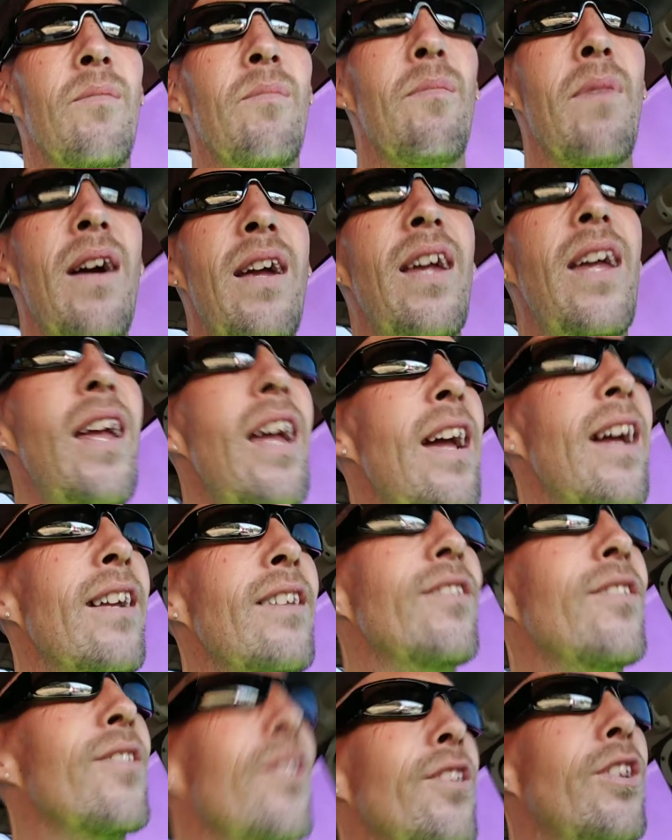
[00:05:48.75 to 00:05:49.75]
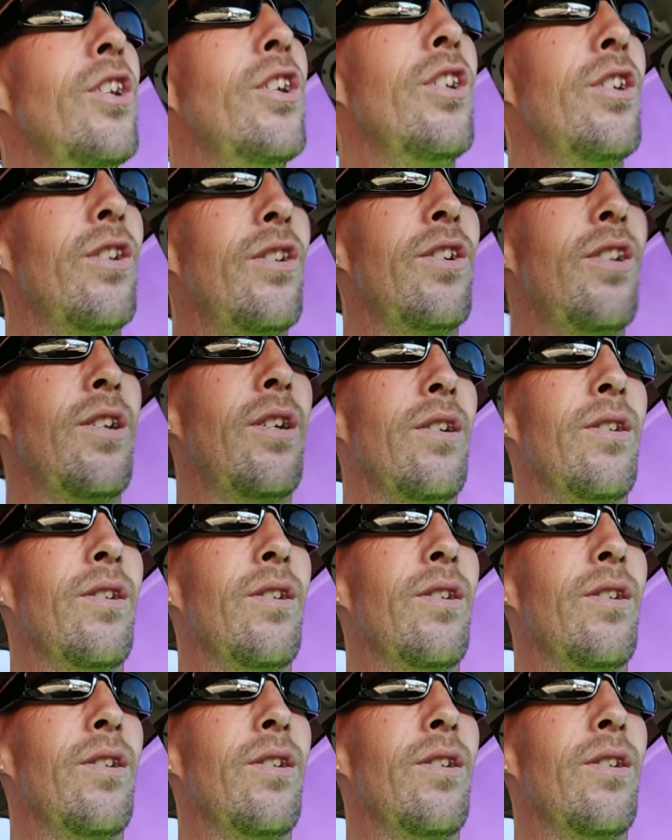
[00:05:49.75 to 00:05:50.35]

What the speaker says: My hands looked